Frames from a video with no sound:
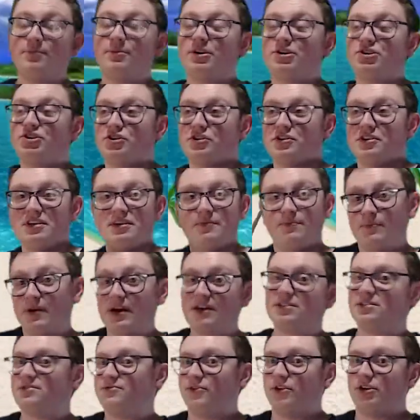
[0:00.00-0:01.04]
much the
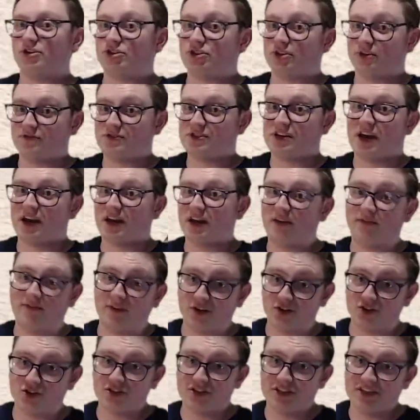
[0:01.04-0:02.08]
best version of Sonic
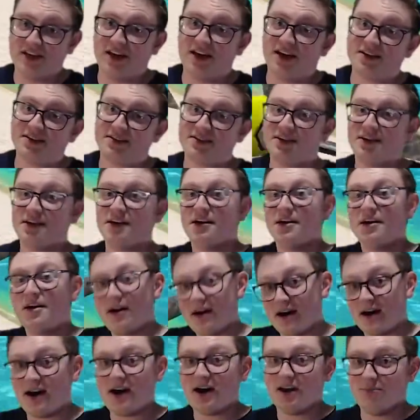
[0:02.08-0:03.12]
Adventure DX
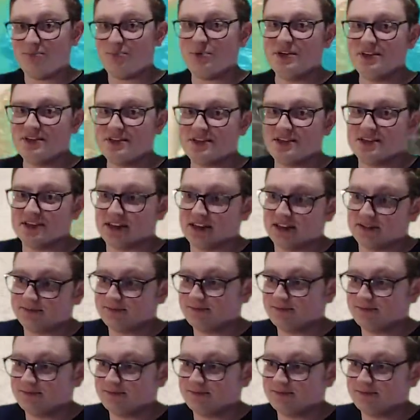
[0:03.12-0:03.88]
on PC.